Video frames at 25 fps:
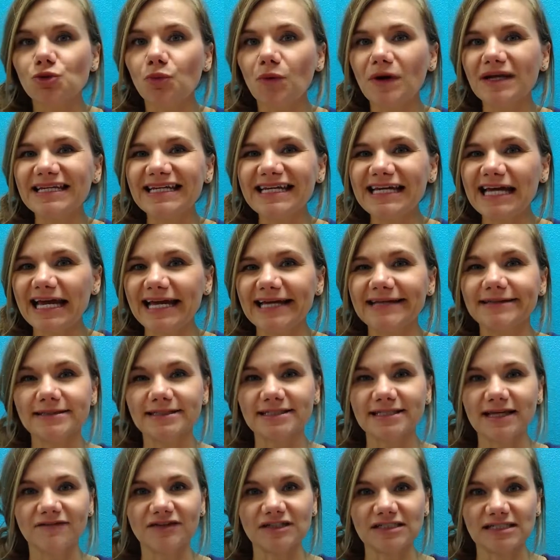28
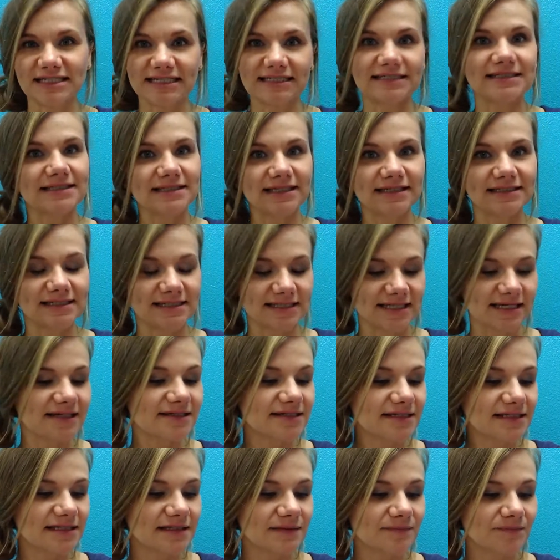17 says
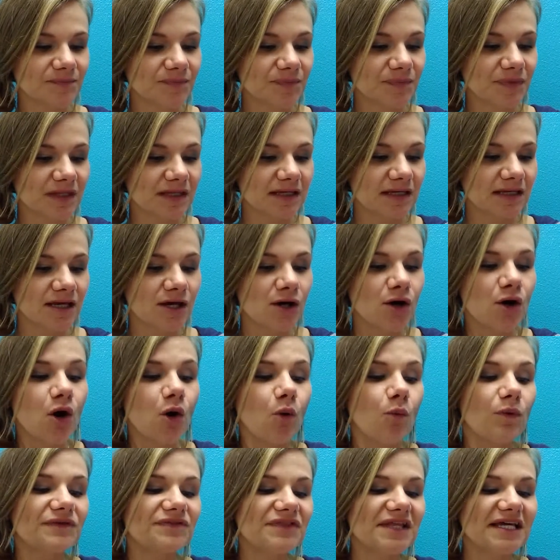this
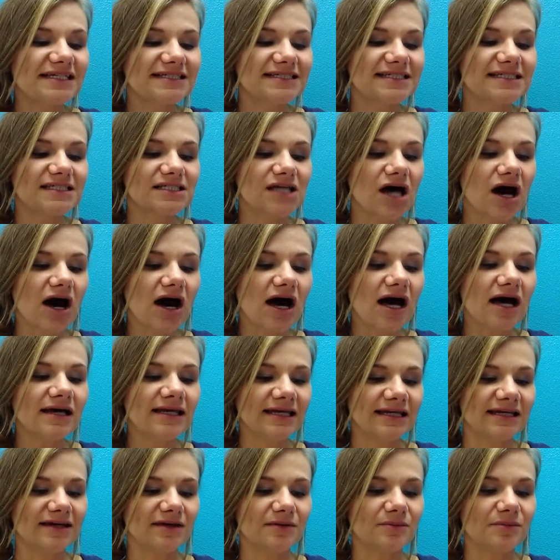When they saw
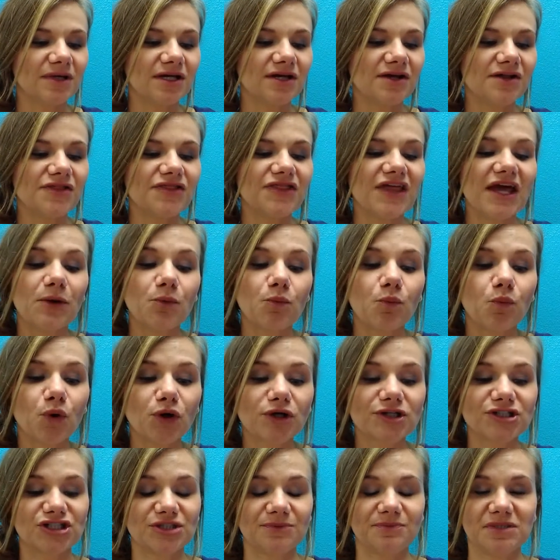him, they
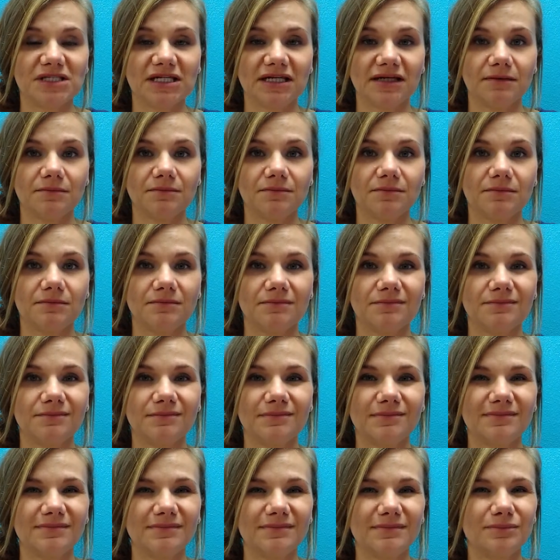worshiped him,
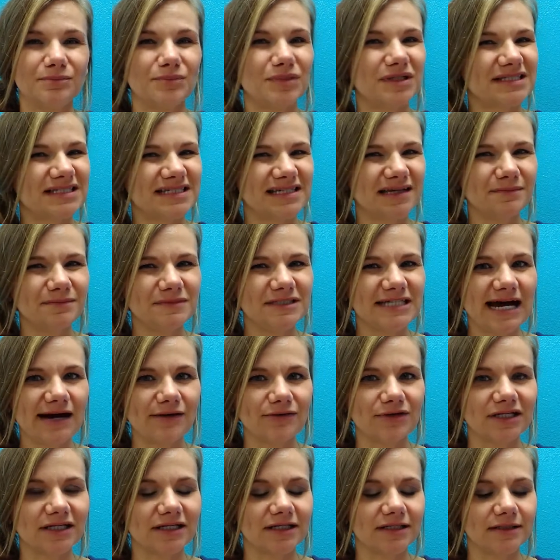but some
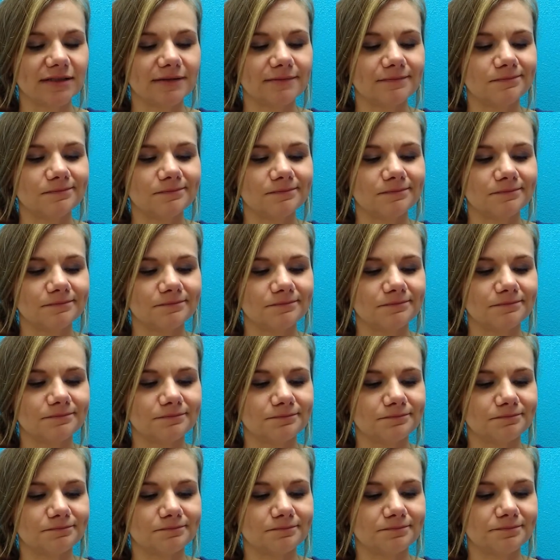doubted.
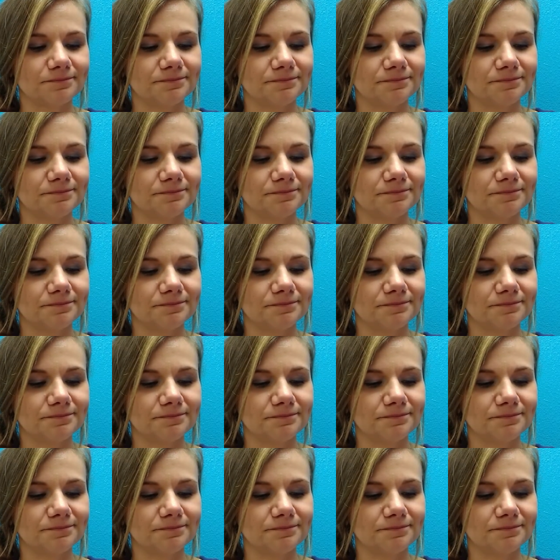Hmm.